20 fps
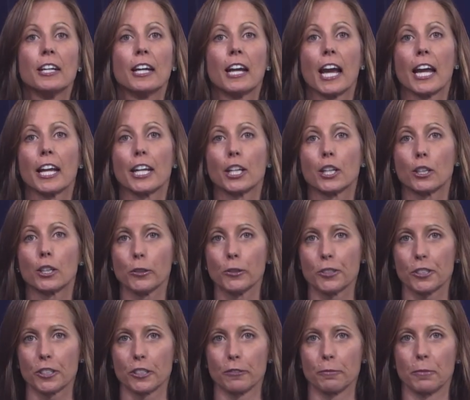and
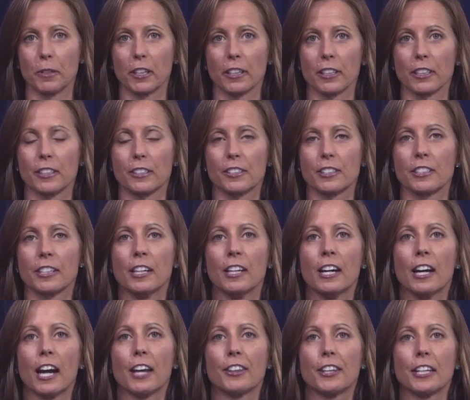inclusive markets.
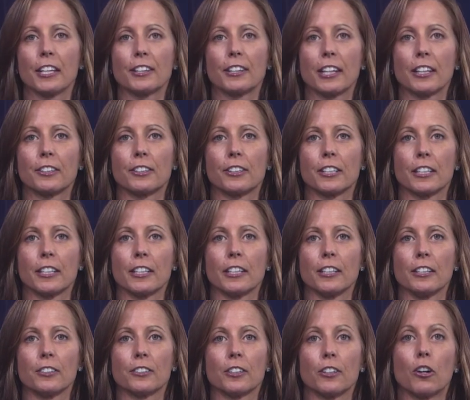I think that
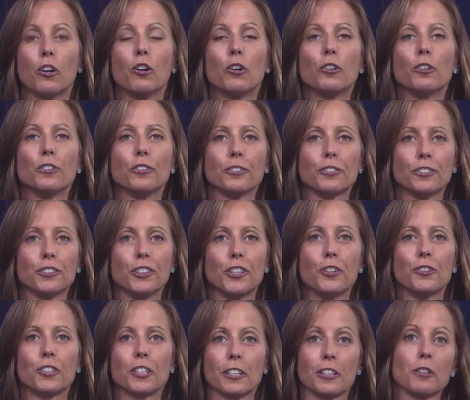the whole
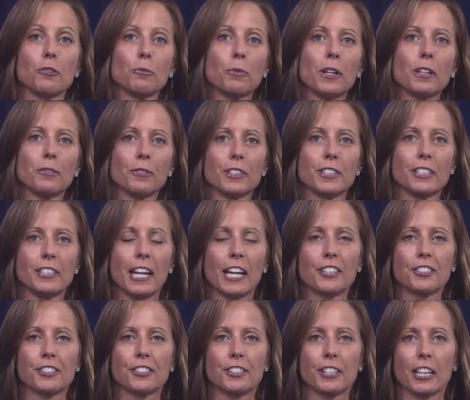notion, what was
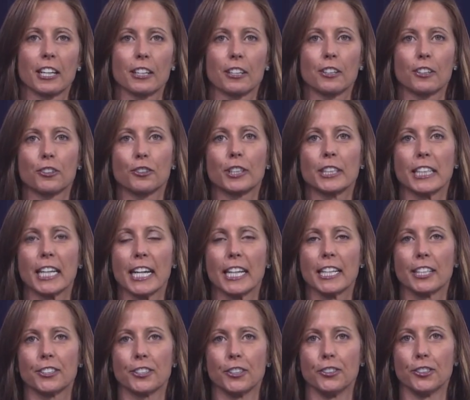Nasdaq
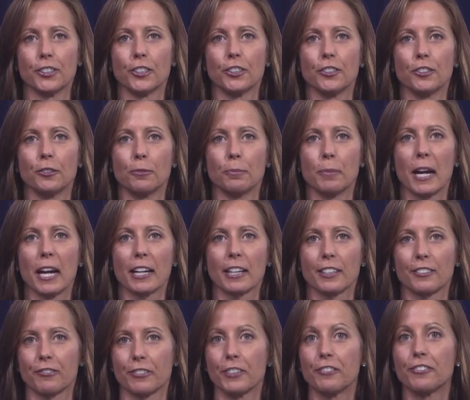created to do back
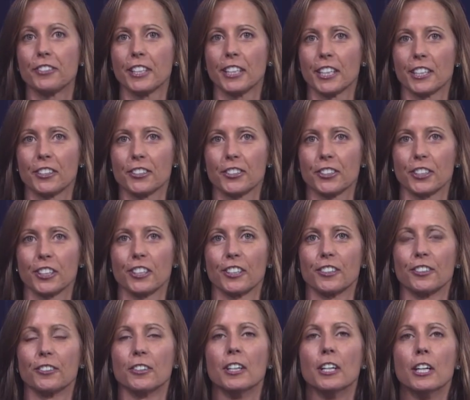50 years
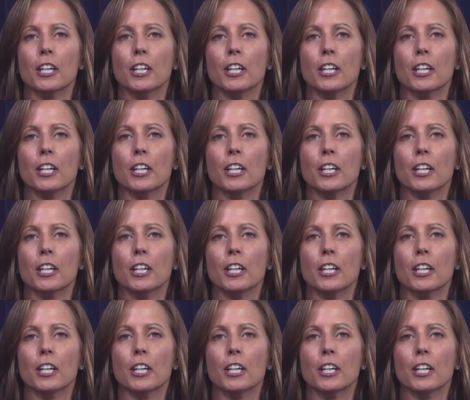ago